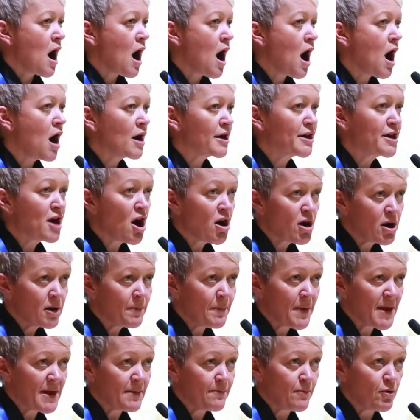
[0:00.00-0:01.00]
Our
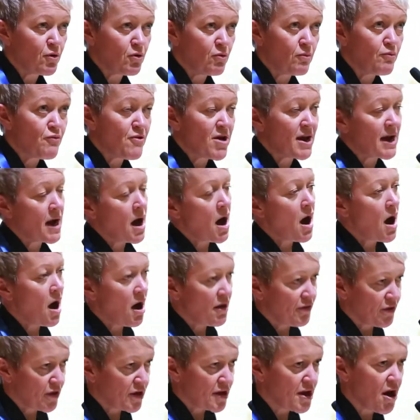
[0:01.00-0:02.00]
young people bring
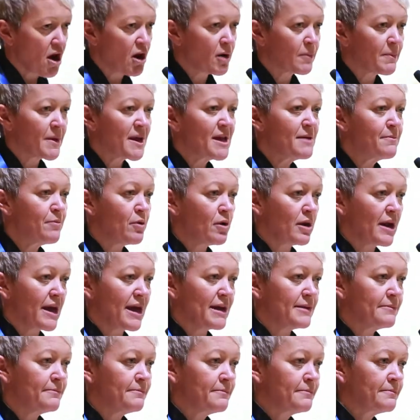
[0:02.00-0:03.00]
other young people
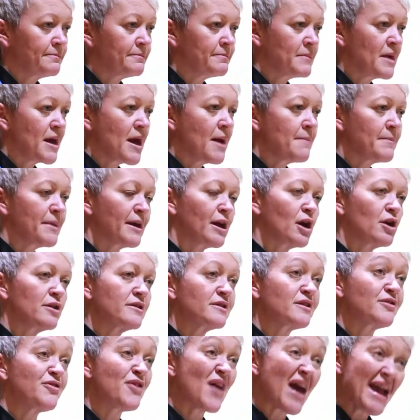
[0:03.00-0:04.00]
in
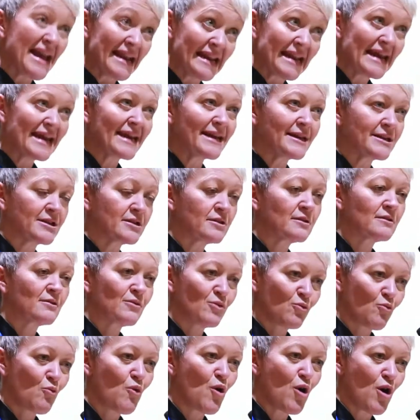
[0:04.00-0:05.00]
because they lead
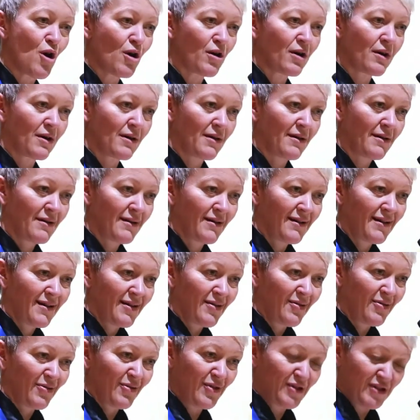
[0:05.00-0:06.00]
the work
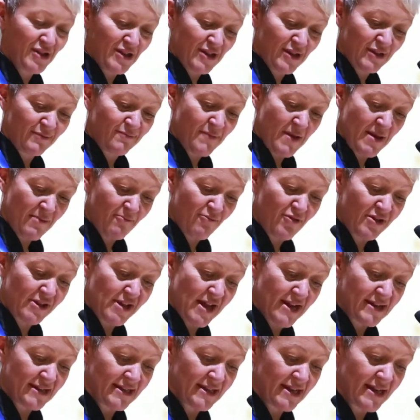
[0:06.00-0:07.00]
that is being
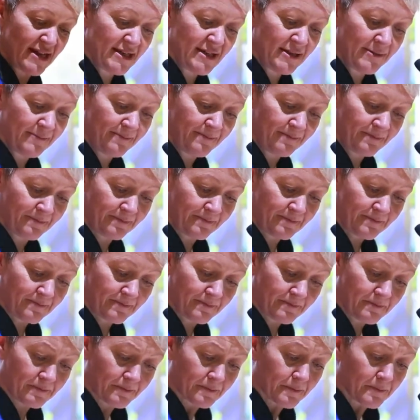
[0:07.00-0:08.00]
presented.
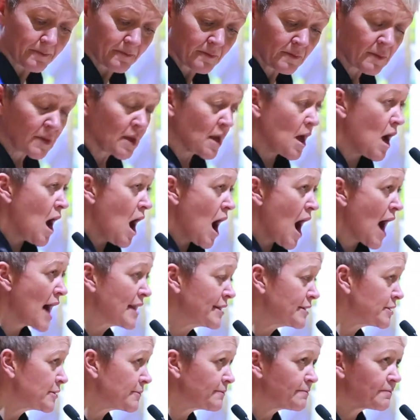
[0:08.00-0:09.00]

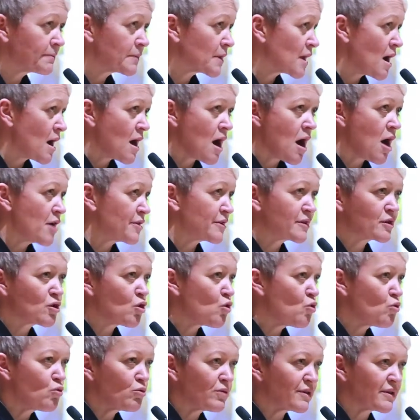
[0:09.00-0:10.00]
And our
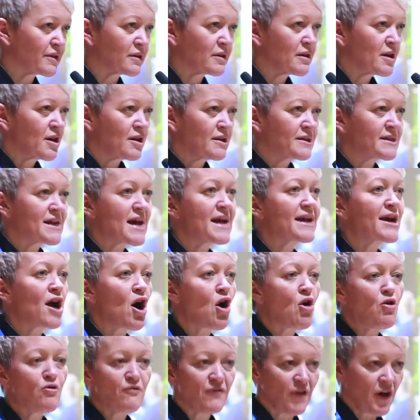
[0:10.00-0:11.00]
schools take
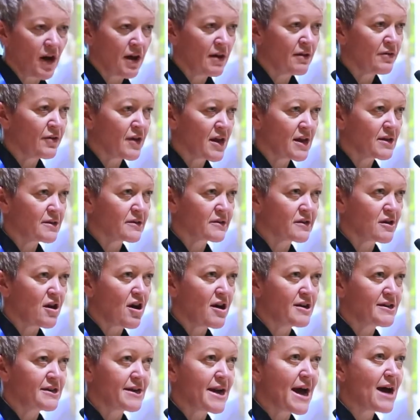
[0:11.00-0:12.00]
over the
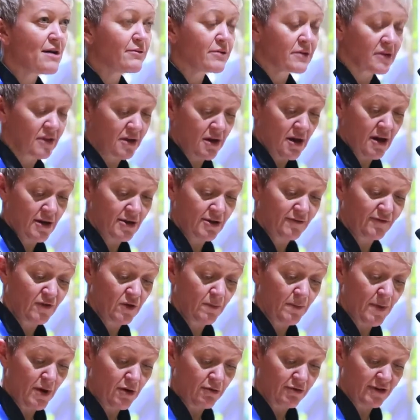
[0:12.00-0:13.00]
inside and outside of
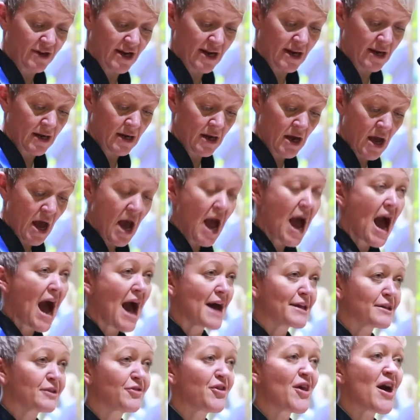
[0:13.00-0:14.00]
the building
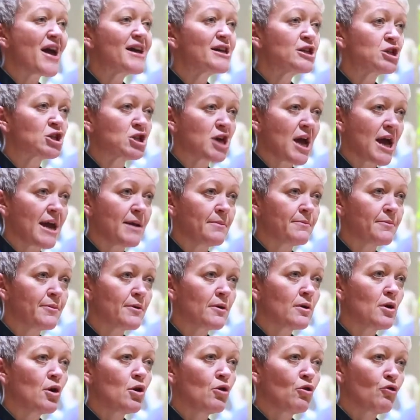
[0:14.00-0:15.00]
as they shape
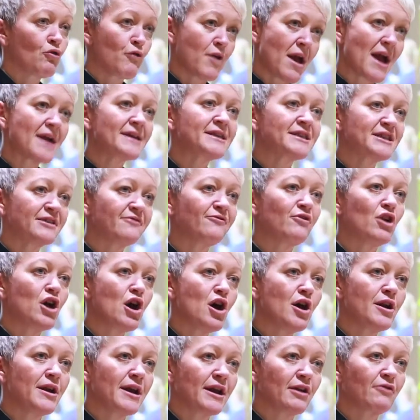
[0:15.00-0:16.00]
creative
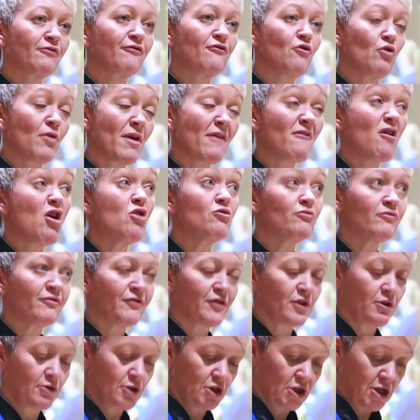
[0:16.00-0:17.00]
learning for their own
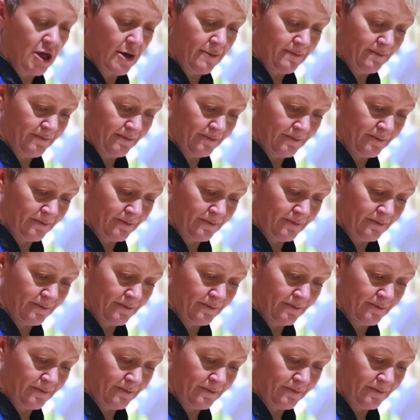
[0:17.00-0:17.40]
future.